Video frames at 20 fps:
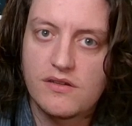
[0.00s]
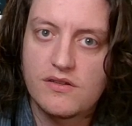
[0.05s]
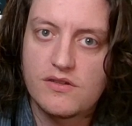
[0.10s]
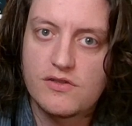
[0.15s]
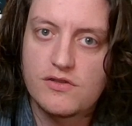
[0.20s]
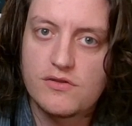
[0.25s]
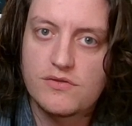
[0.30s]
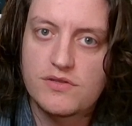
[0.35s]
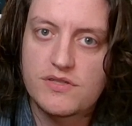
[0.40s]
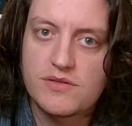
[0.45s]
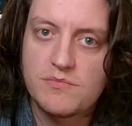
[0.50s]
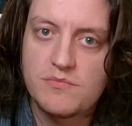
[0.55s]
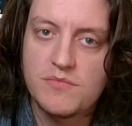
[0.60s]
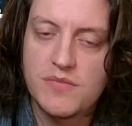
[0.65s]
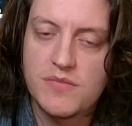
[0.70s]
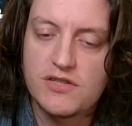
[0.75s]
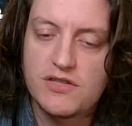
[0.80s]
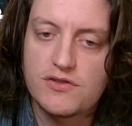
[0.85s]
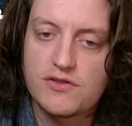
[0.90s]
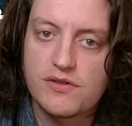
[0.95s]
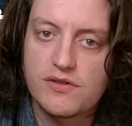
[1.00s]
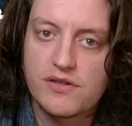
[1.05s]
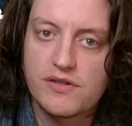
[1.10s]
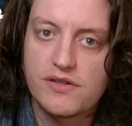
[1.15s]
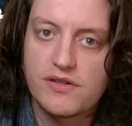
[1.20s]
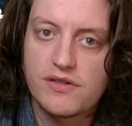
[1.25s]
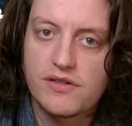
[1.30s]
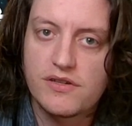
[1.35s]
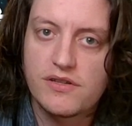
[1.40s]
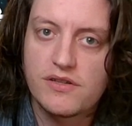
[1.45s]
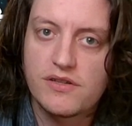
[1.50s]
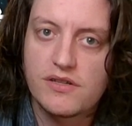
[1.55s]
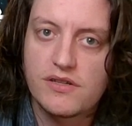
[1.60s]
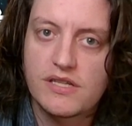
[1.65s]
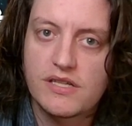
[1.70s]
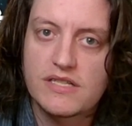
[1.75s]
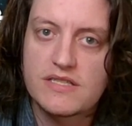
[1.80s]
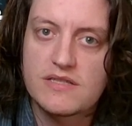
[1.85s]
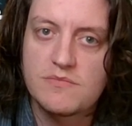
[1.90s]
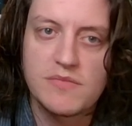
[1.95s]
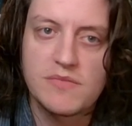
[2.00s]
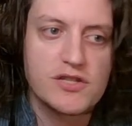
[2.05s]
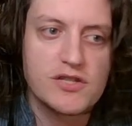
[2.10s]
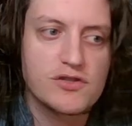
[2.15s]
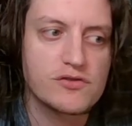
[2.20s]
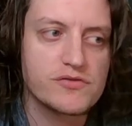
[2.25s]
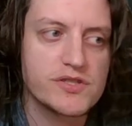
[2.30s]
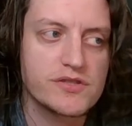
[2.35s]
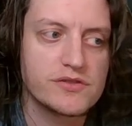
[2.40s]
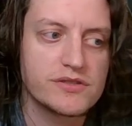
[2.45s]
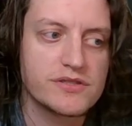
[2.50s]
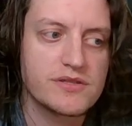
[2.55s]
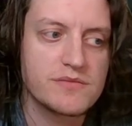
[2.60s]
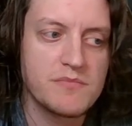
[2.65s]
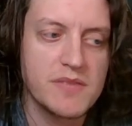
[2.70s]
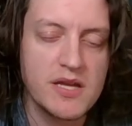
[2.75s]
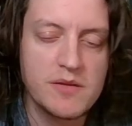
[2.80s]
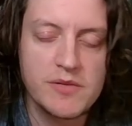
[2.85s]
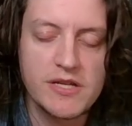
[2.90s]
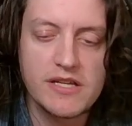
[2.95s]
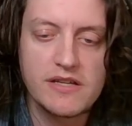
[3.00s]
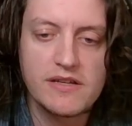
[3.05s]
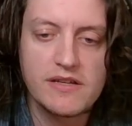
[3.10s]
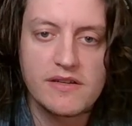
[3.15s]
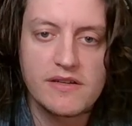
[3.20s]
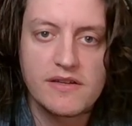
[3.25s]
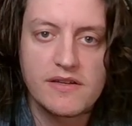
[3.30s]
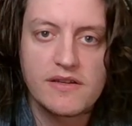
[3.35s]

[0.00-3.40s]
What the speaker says: do get some major results, maybe.